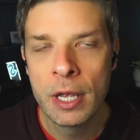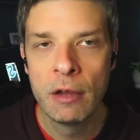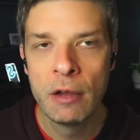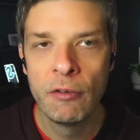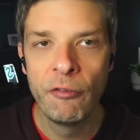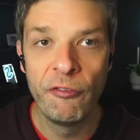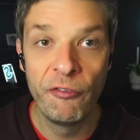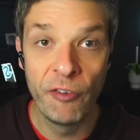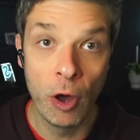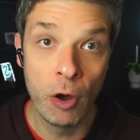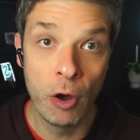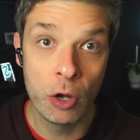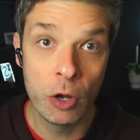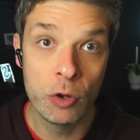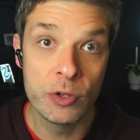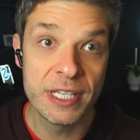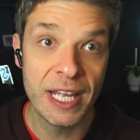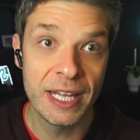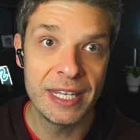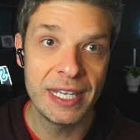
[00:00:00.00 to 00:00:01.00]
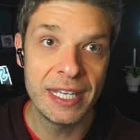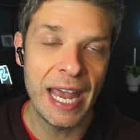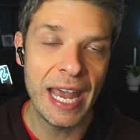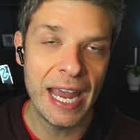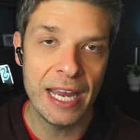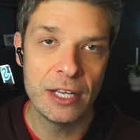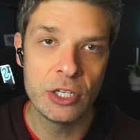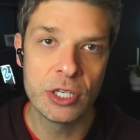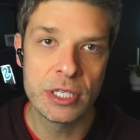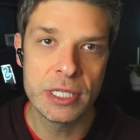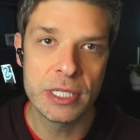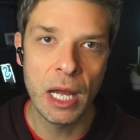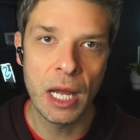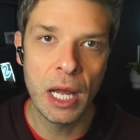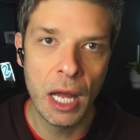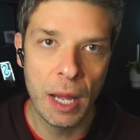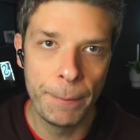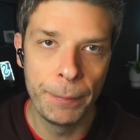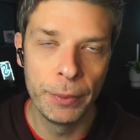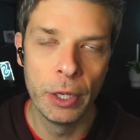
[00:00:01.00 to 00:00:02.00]
photos that the agents
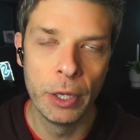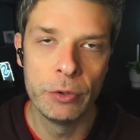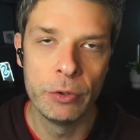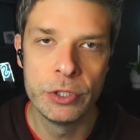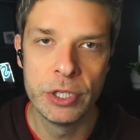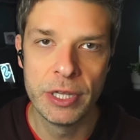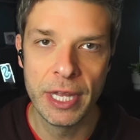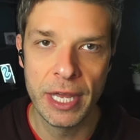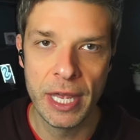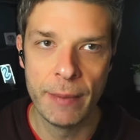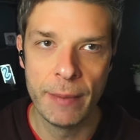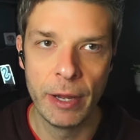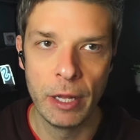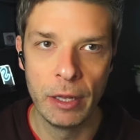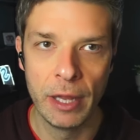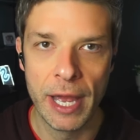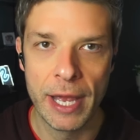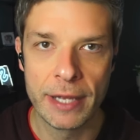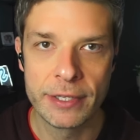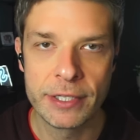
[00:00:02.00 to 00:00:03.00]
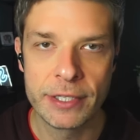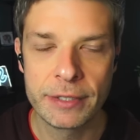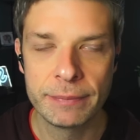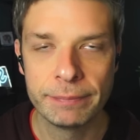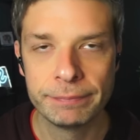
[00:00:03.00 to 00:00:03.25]
upload to the MLS,